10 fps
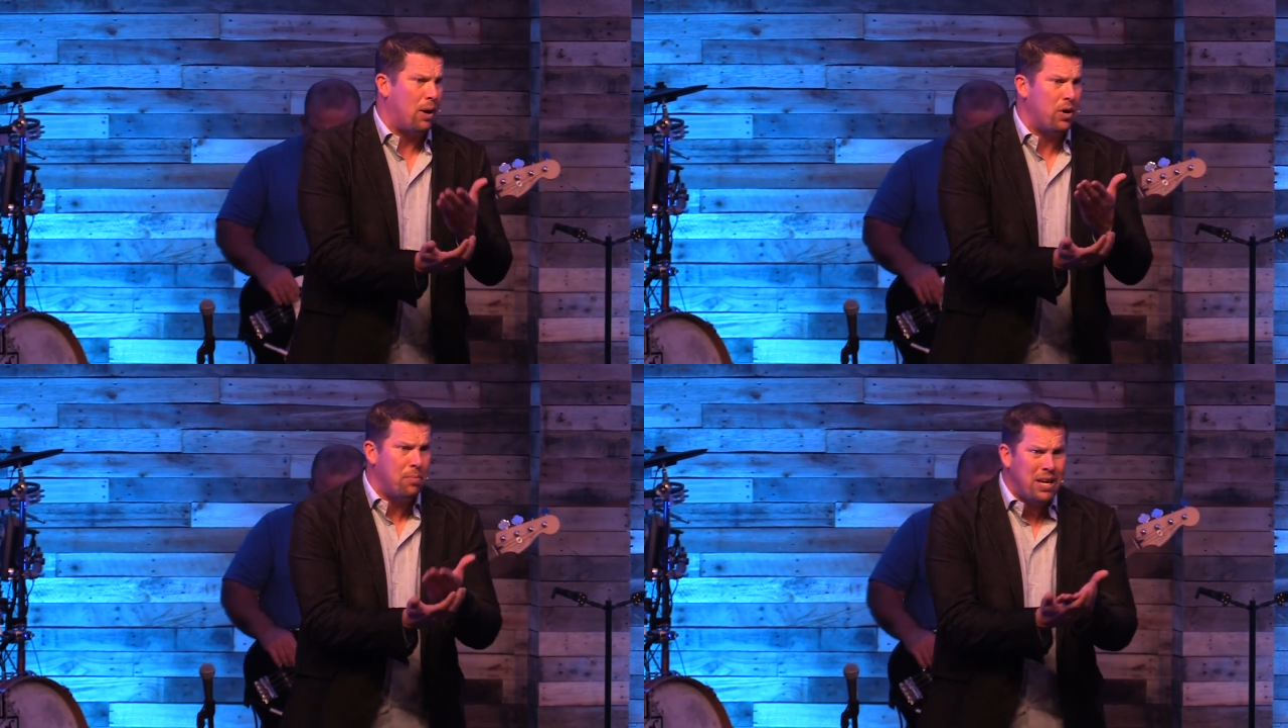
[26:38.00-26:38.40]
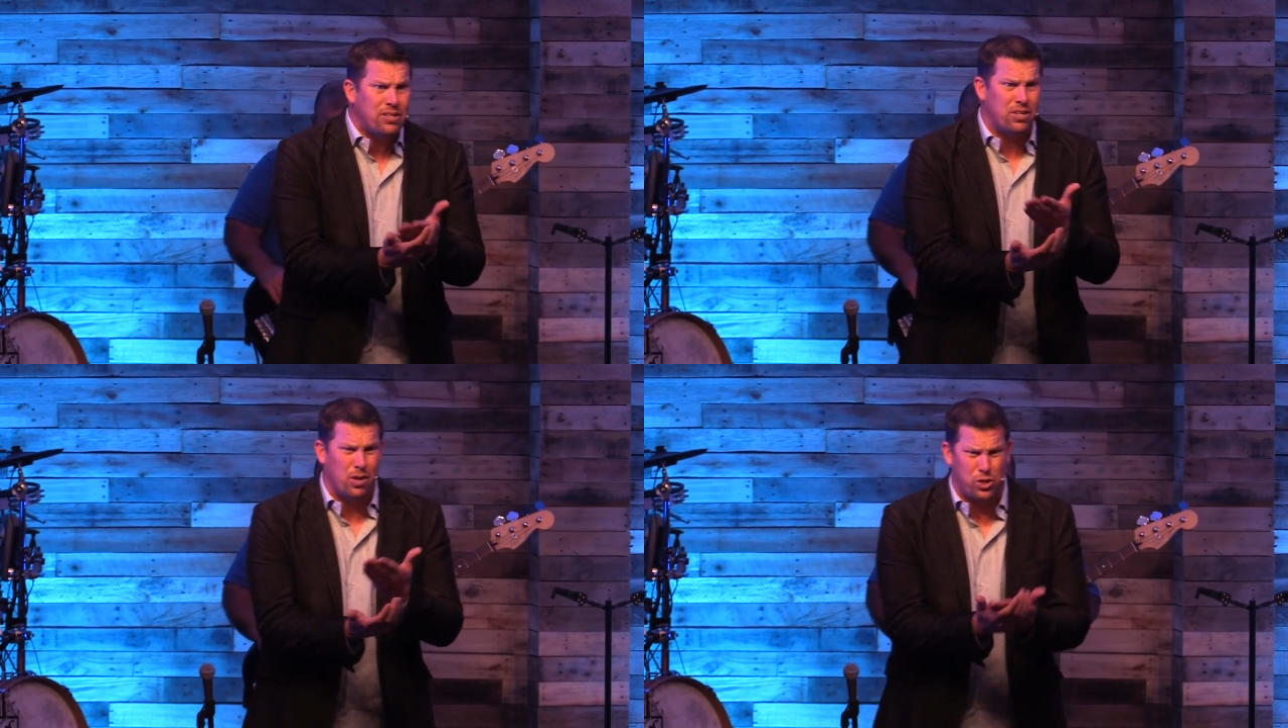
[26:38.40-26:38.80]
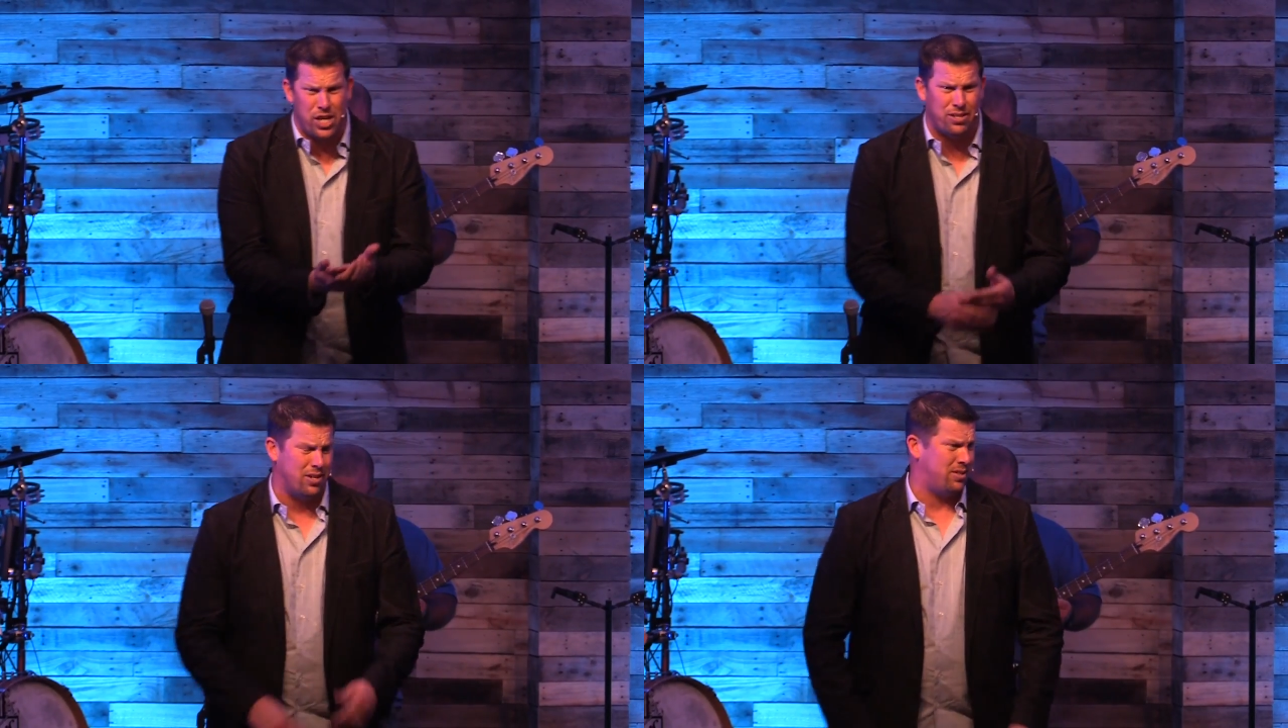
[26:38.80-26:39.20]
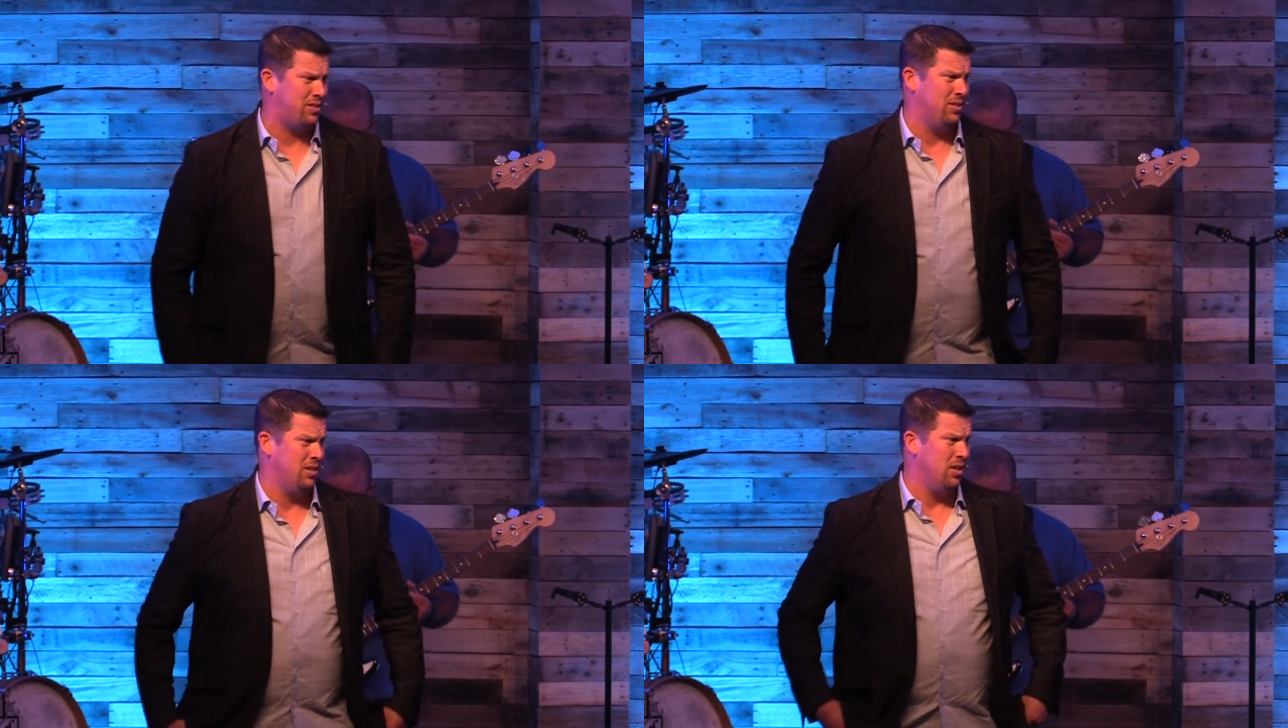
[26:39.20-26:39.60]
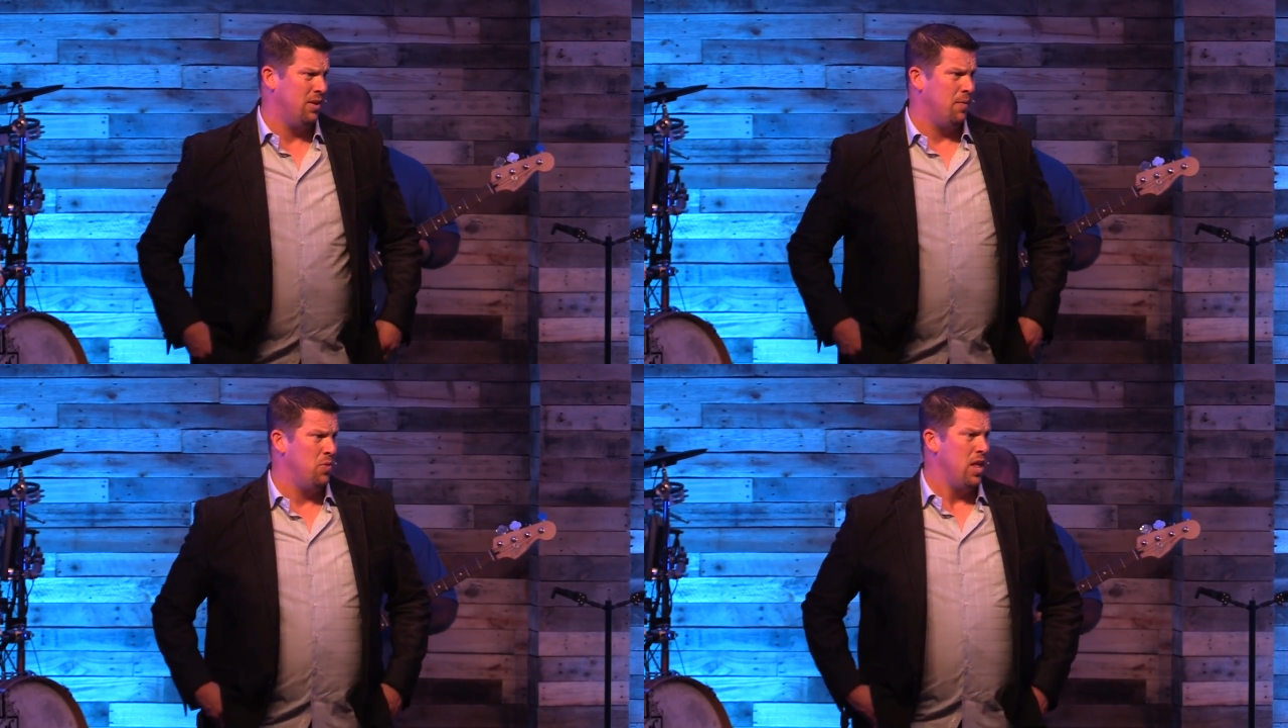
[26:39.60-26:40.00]
about what it means to know Jesus.
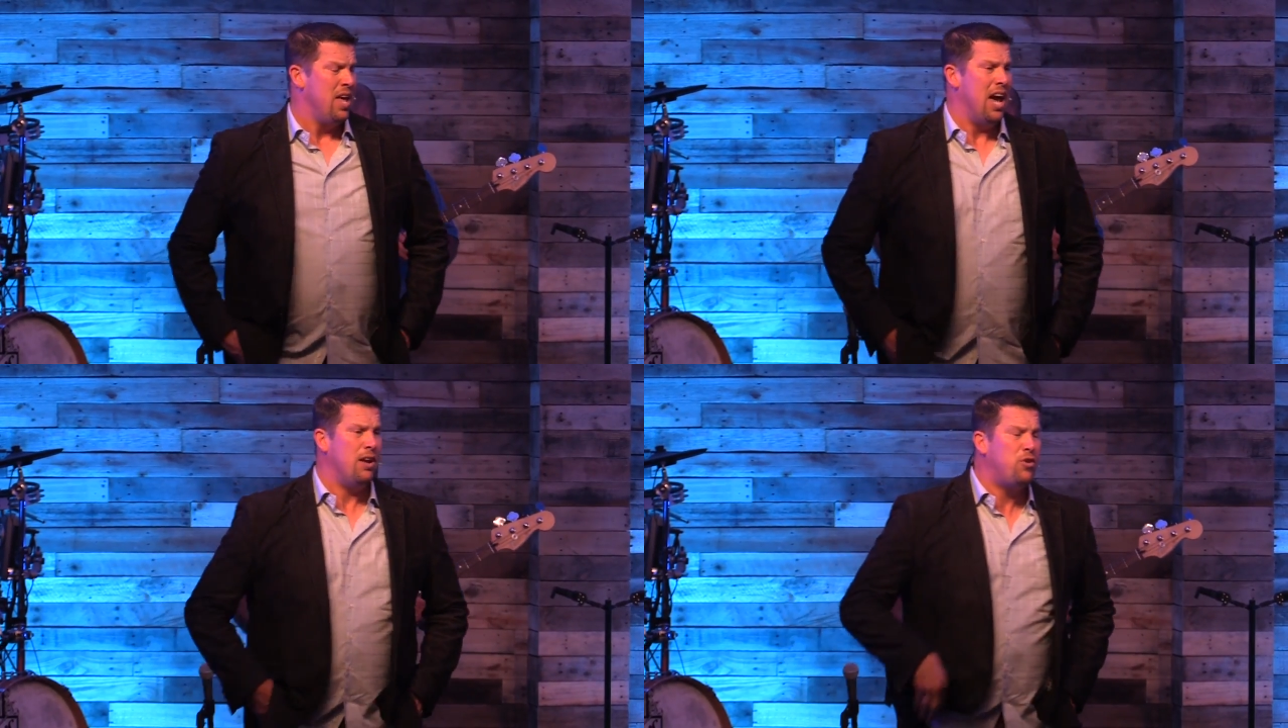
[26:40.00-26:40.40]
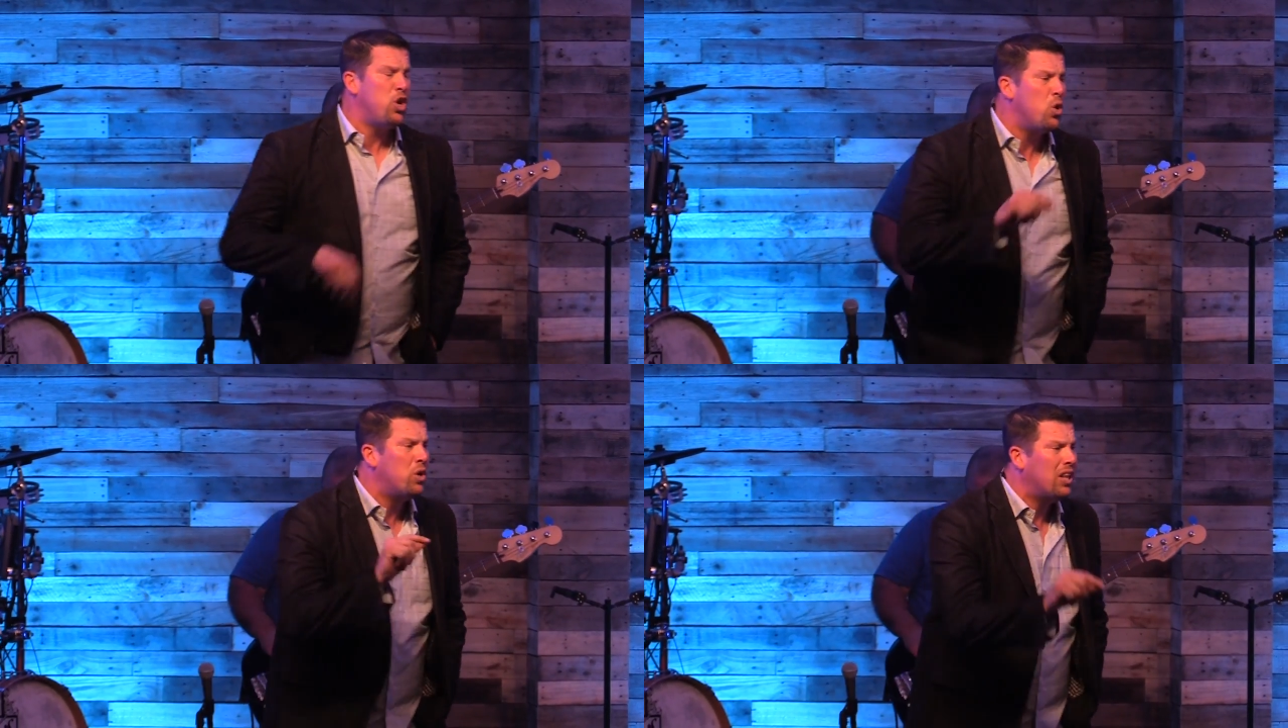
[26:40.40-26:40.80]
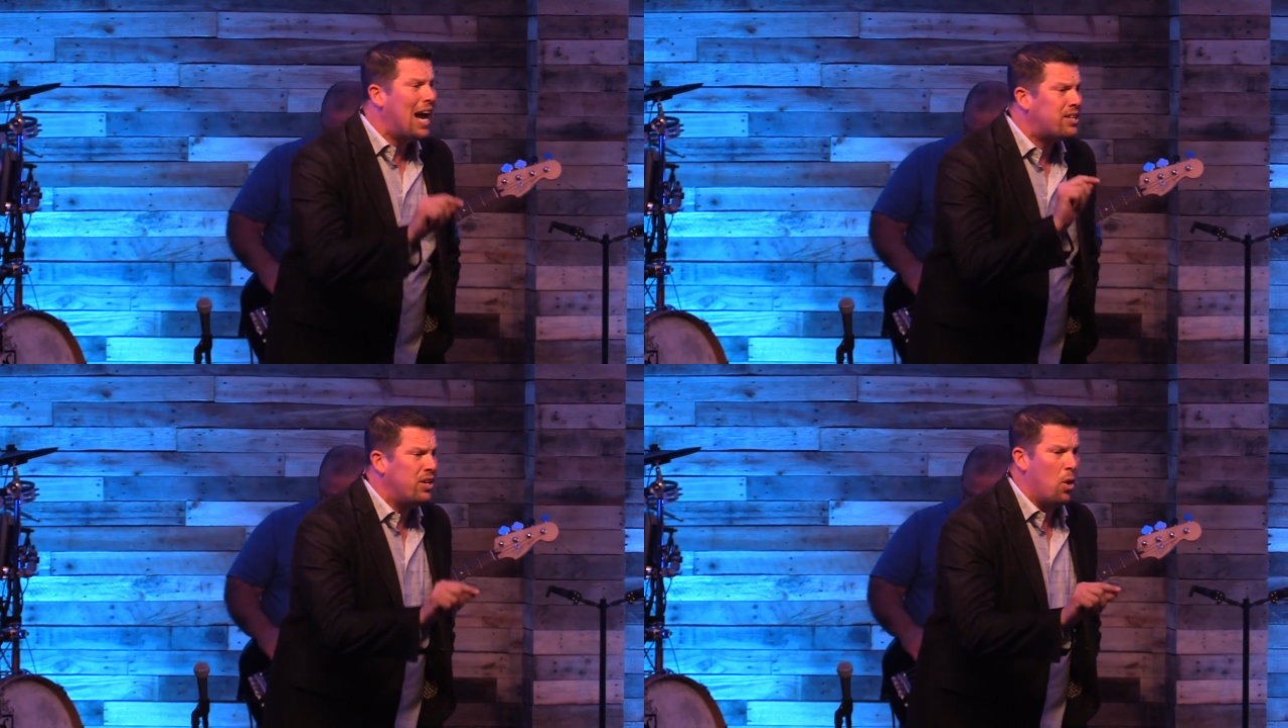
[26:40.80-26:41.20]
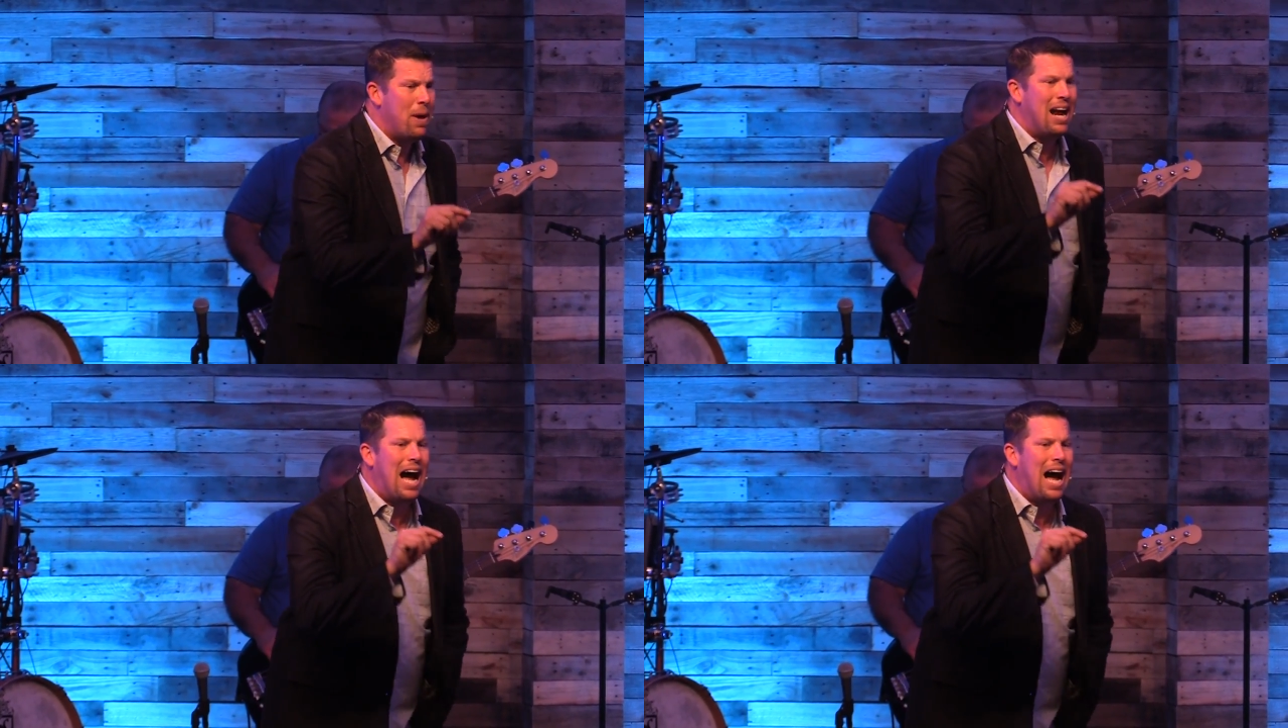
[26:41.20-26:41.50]
And if you would like to know, man,